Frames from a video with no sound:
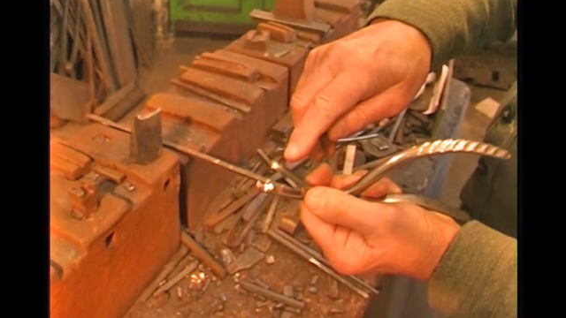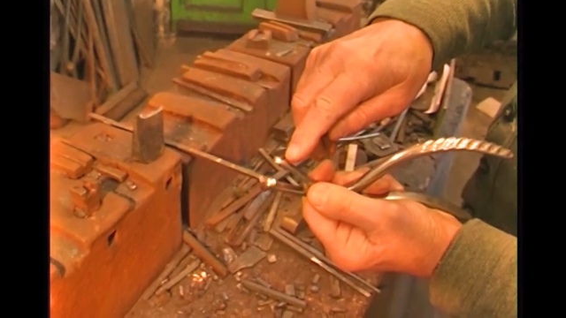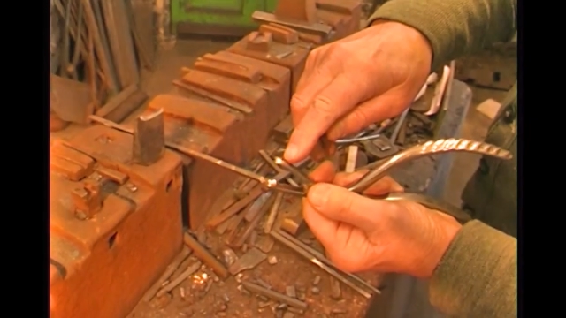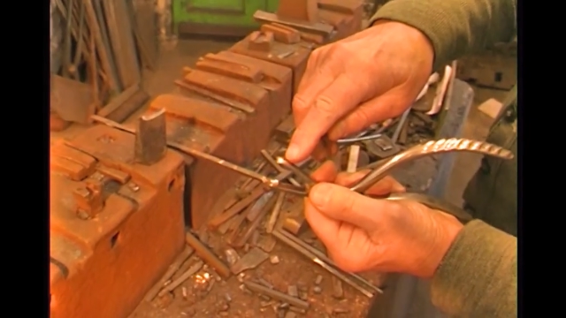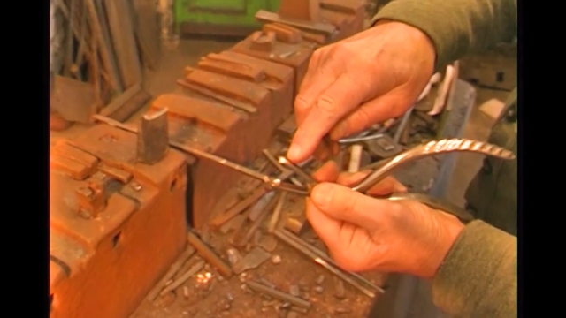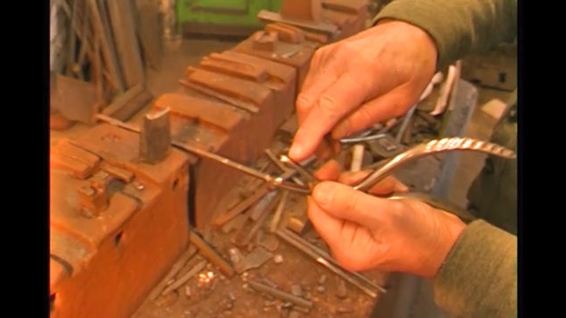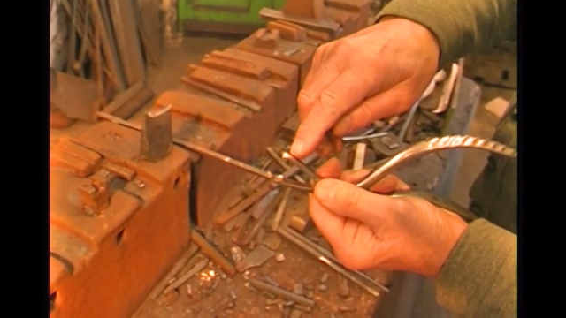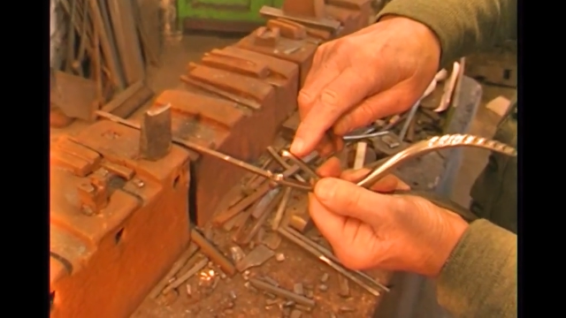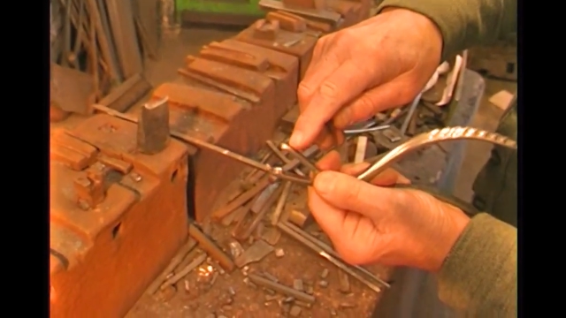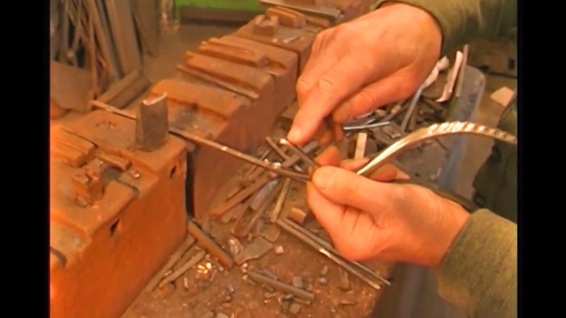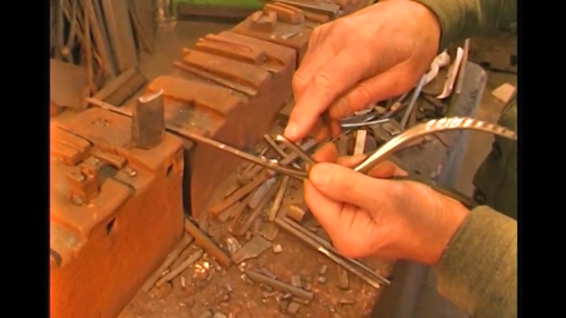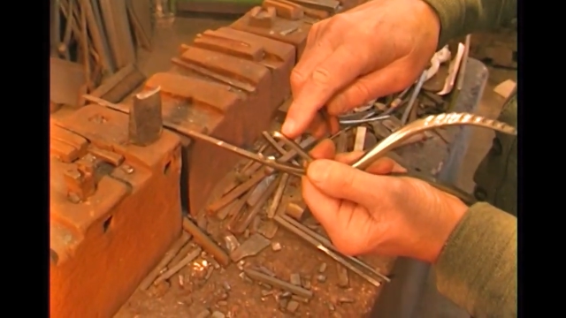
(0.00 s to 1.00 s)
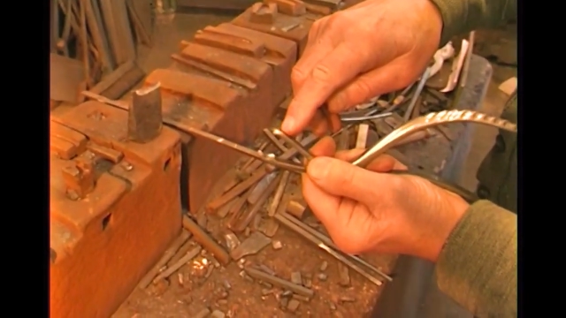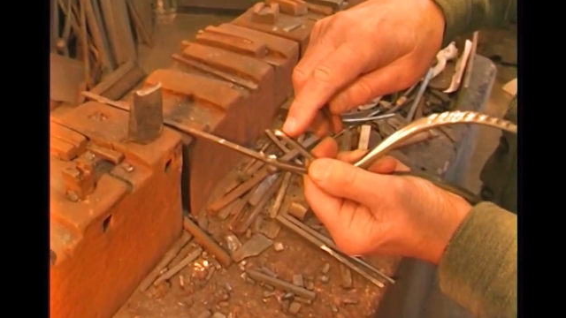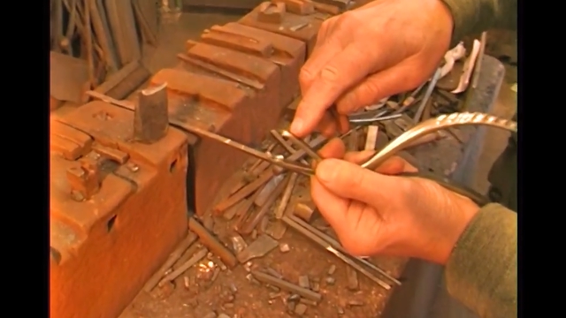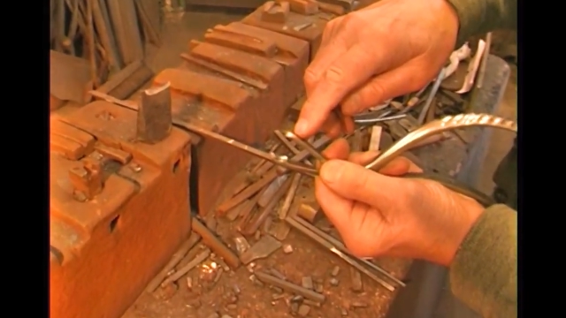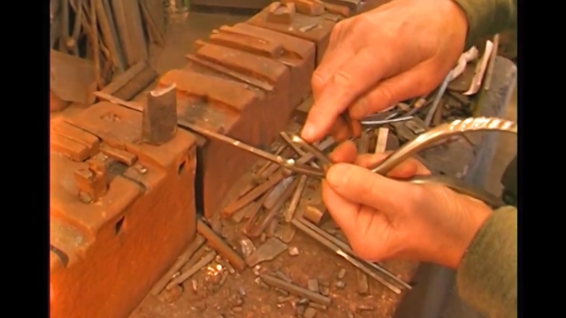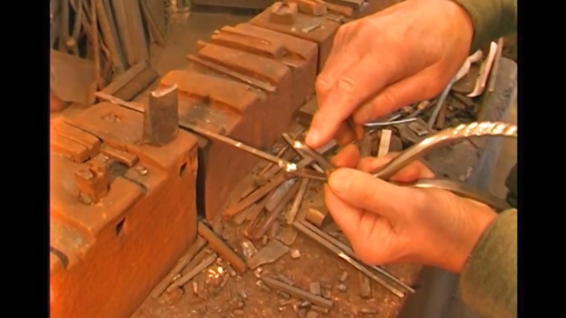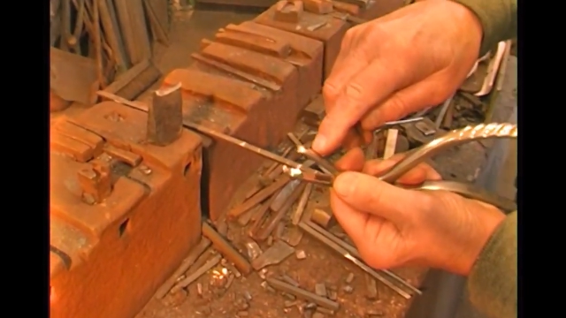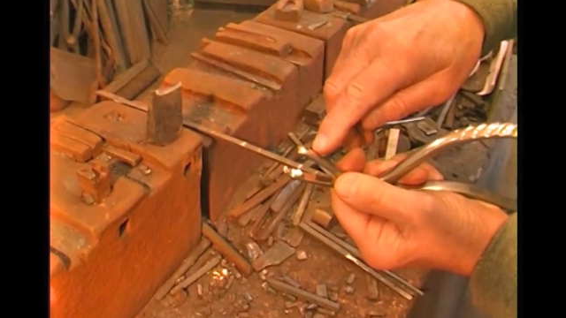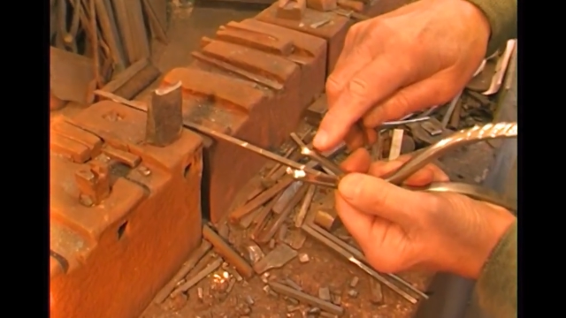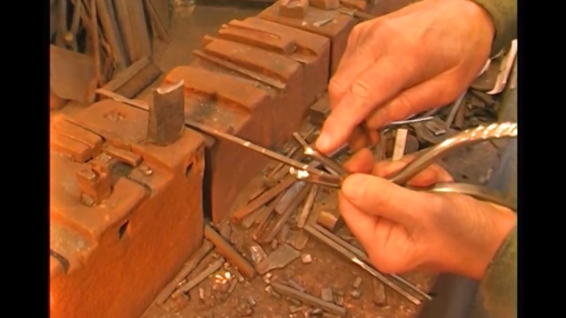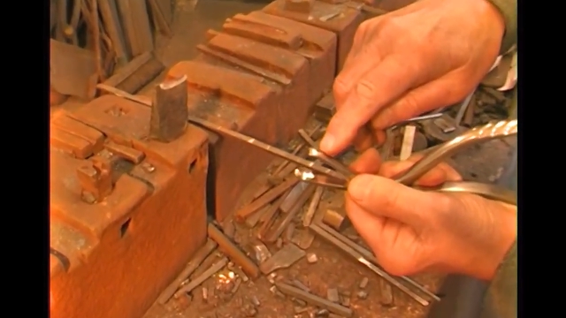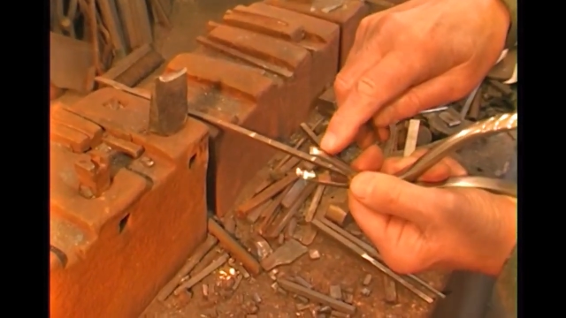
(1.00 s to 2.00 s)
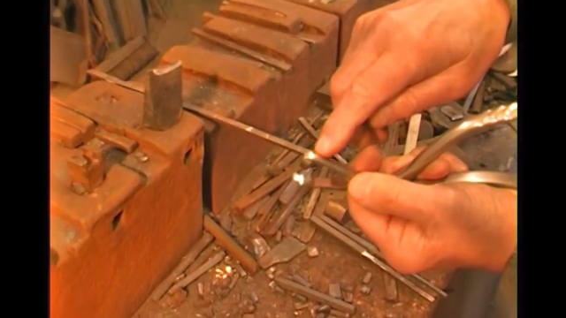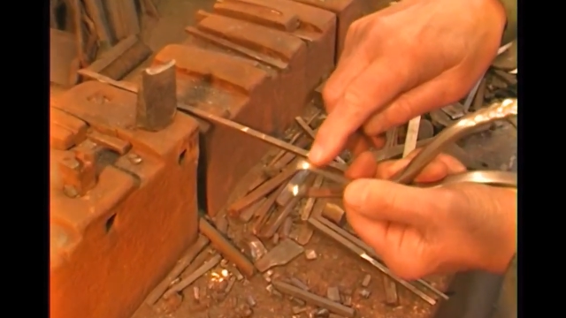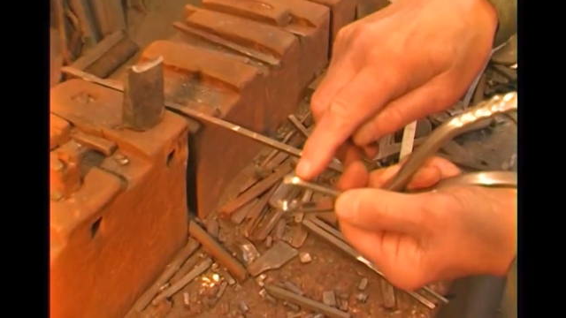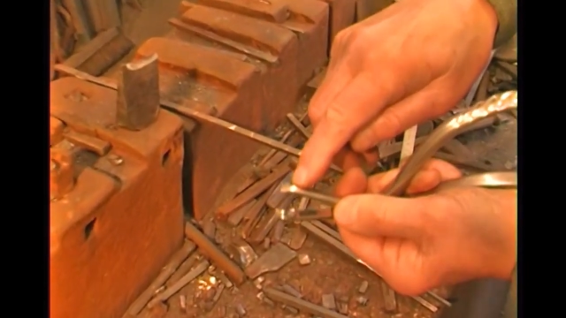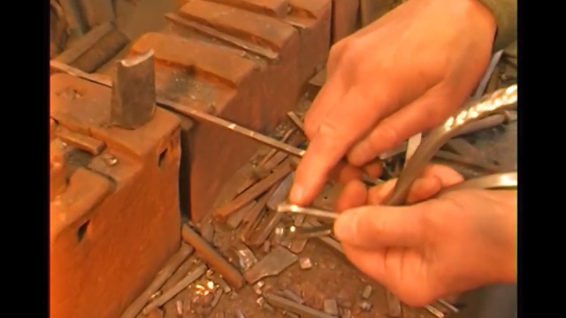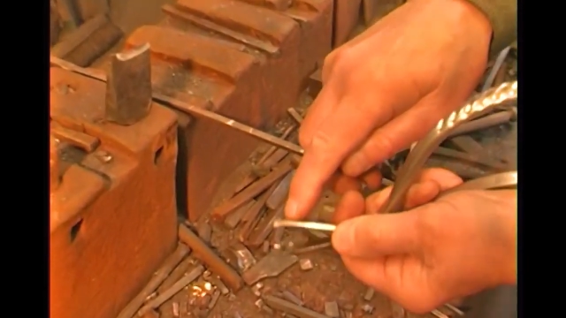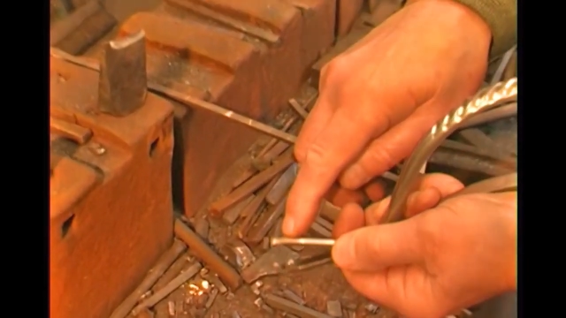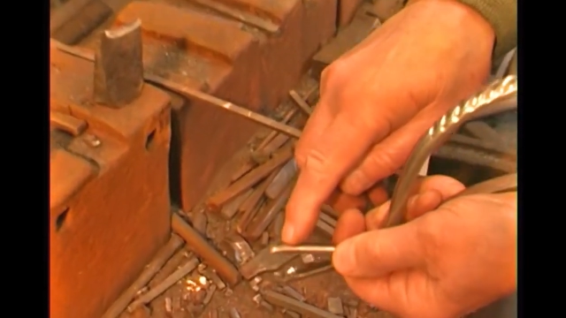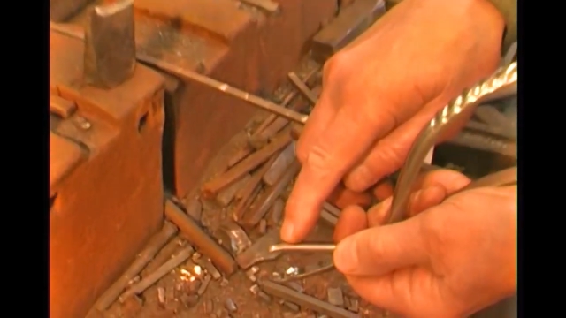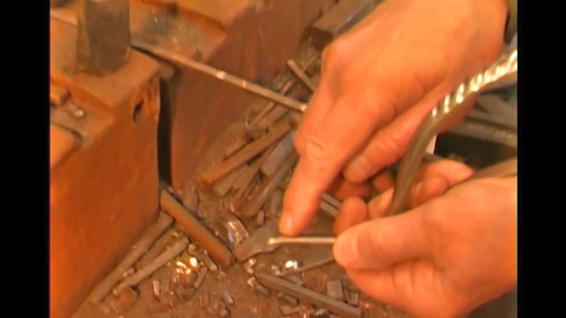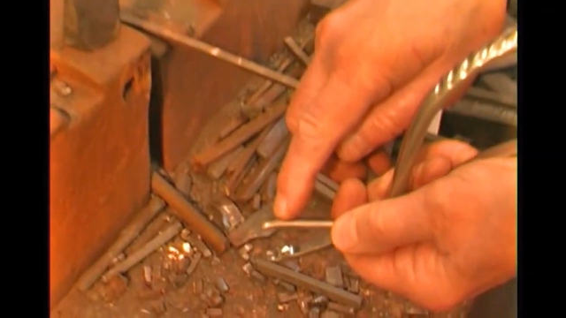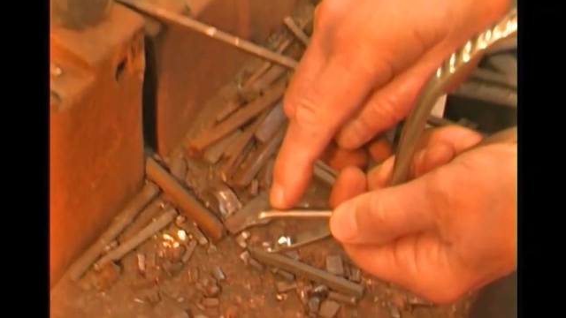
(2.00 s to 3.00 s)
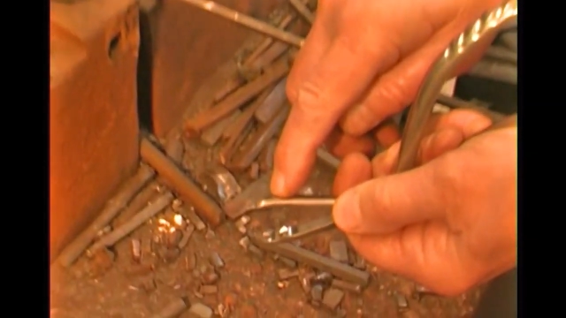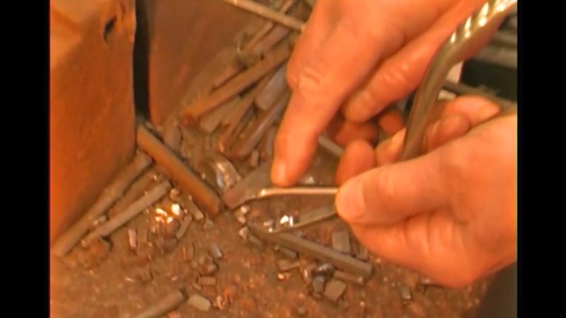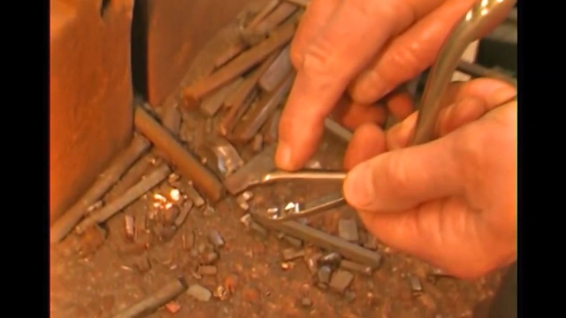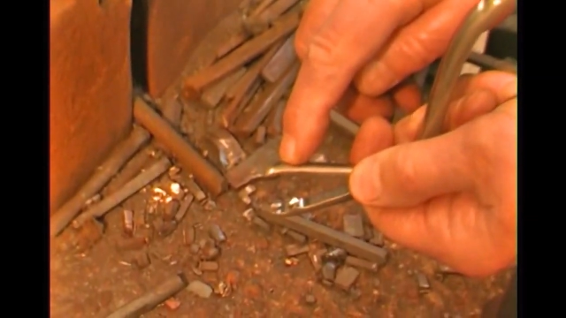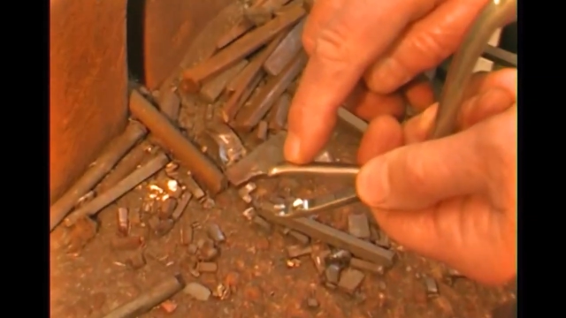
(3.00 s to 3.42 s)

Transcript: No face is visible, so there are no lips to read.